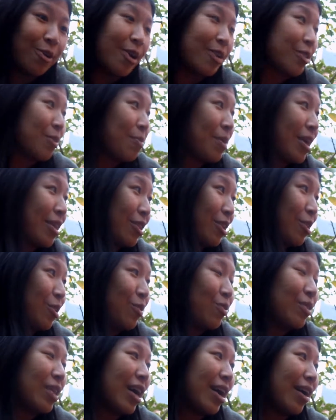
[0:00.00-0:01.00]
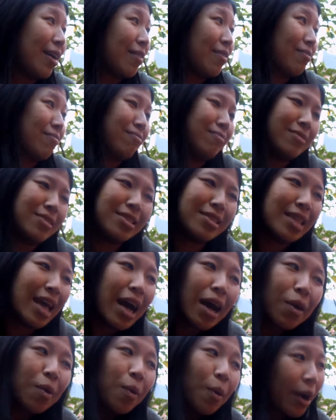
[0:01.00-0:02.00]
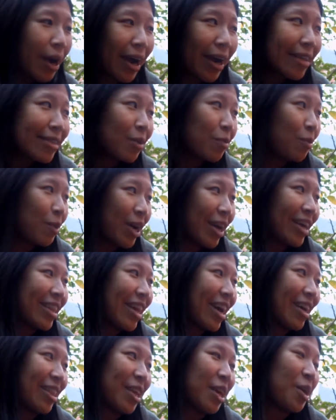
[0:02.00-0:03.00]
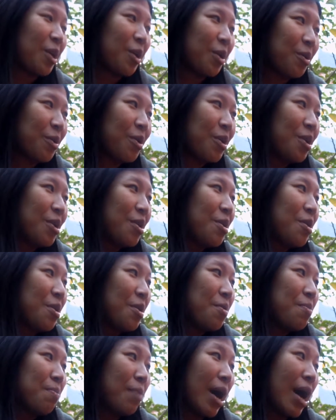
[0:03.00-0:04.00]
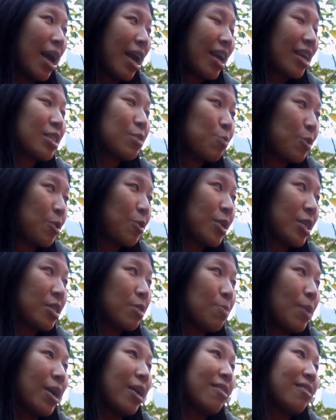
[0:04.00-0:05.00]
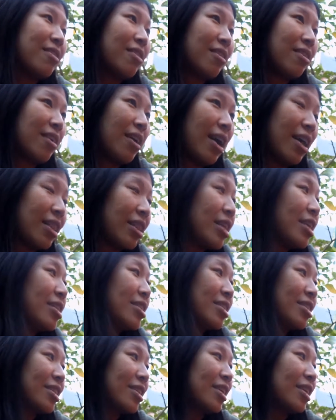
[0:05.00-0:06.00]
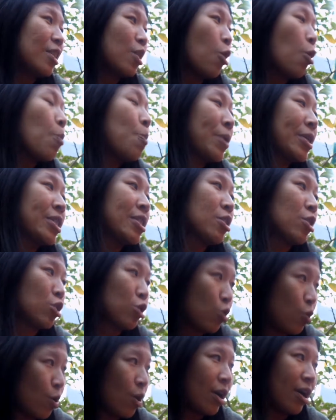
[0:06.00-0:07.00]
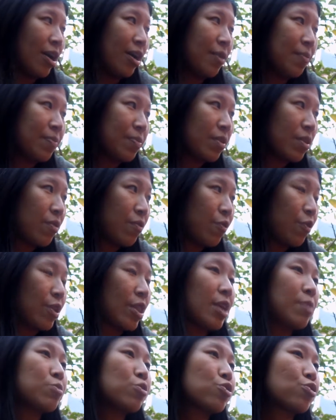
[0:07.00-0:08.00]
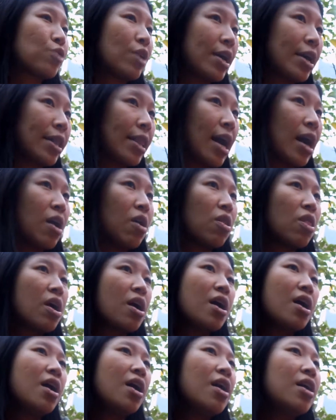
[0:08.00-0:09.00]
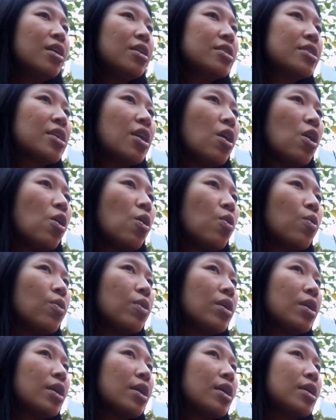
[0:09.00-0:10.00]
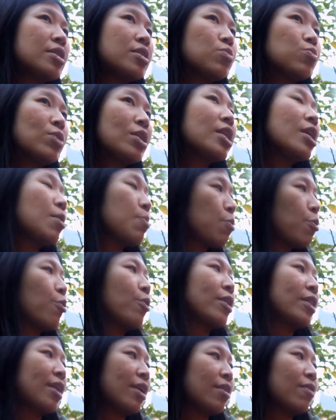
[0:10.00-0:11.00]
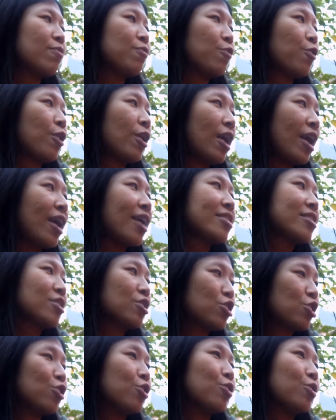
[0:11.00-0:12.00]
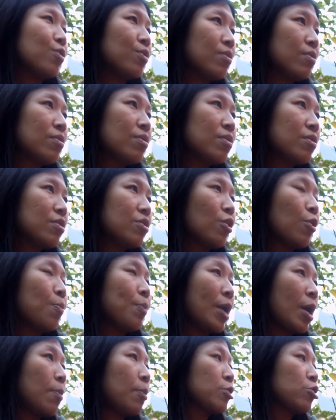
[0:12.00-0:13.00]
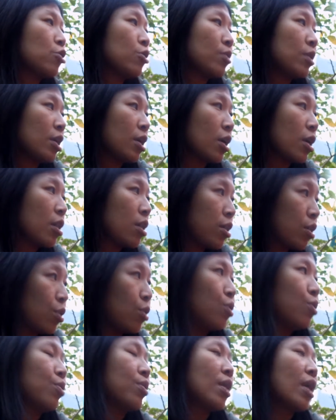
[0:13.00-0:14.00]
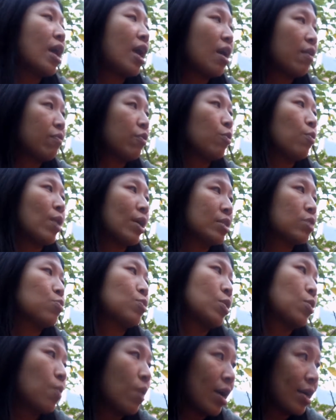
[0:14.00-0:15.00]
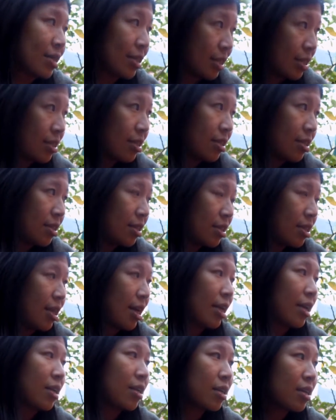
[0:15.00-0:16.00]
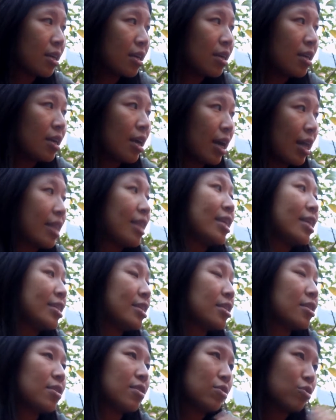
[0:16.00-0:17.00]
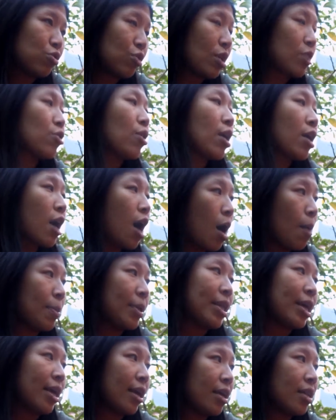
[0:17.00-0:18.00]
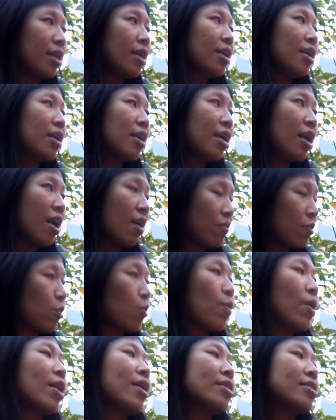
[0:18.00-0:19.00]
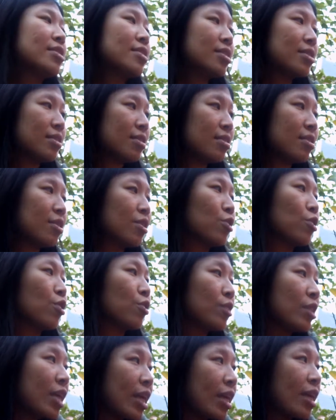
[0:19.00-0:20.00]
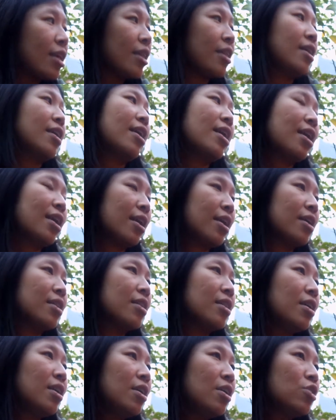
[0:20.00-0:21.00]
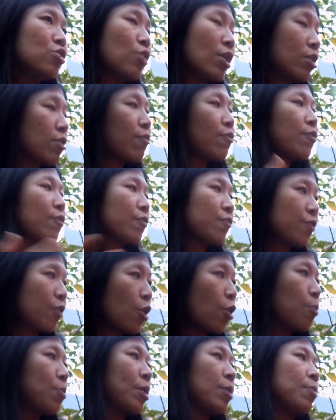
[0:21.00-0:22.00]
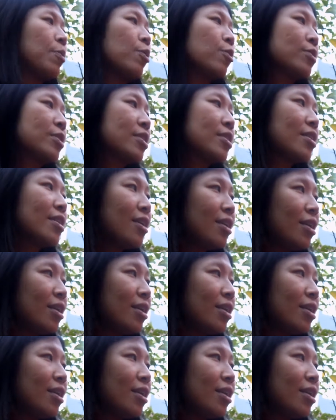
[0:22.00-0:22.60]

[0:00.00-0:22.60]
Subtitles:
on the menu that's not quite the way that they might experience, but at least it opens the door for them to try it out. So it's really important for us to be able to include everyone's request, like at least try to accommodate everyone's need and try to fulfill people's